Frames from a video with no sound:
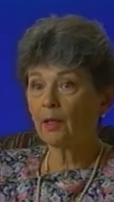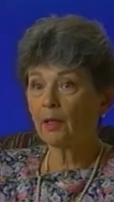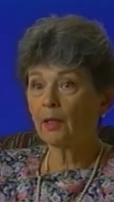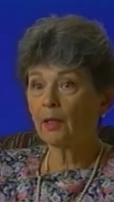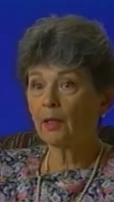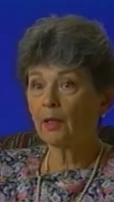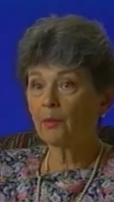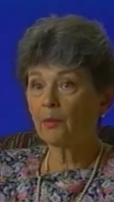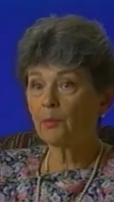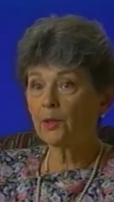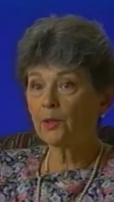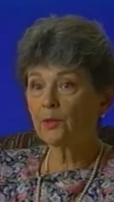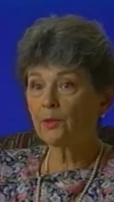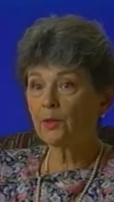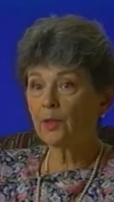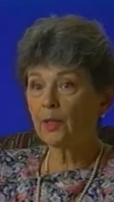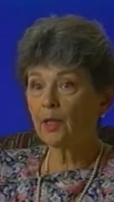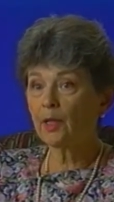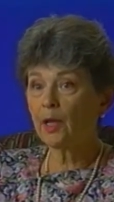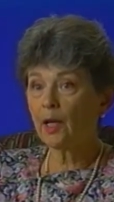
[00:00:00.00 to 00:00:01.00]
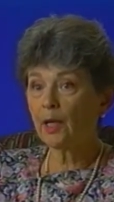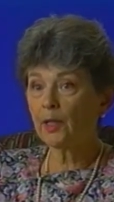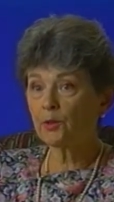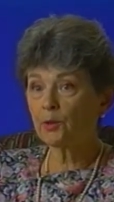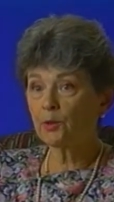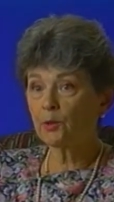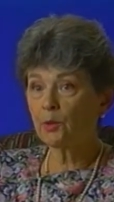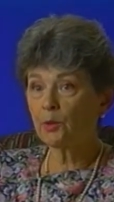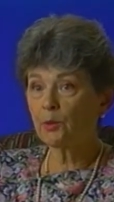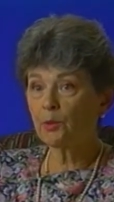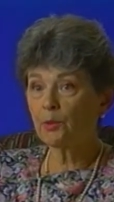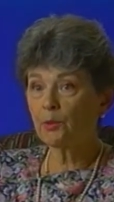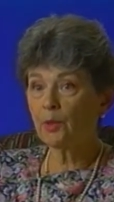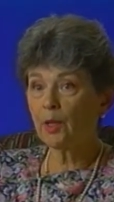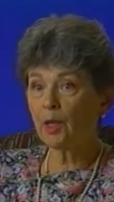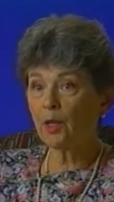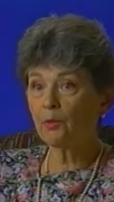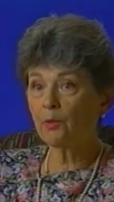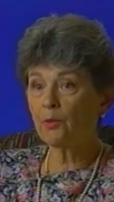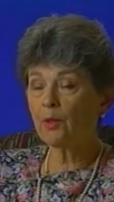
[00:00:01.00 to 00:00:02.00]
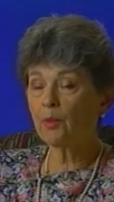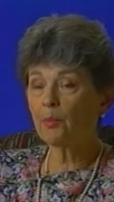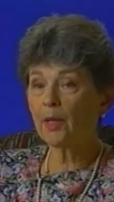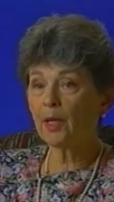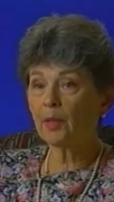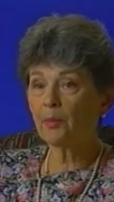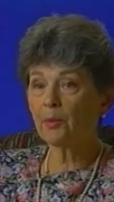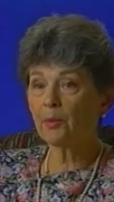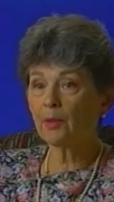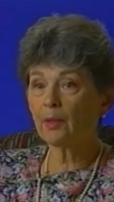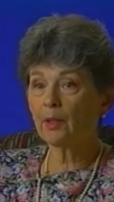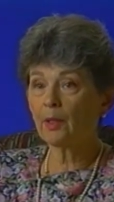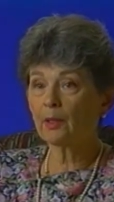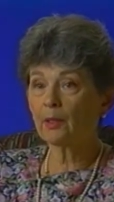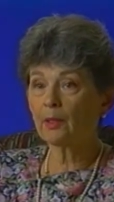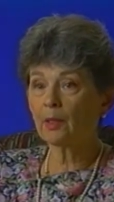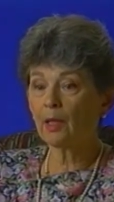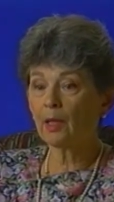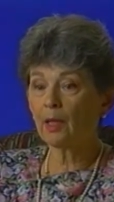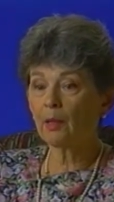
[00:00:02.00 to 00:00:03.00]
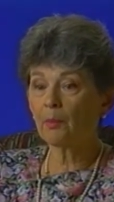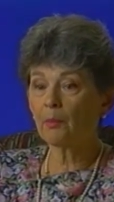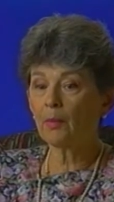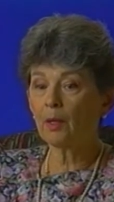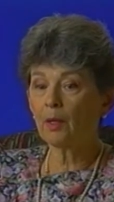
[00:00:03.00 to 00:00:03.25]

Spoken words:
And Mr. Ned High School, who owned the paper at that time,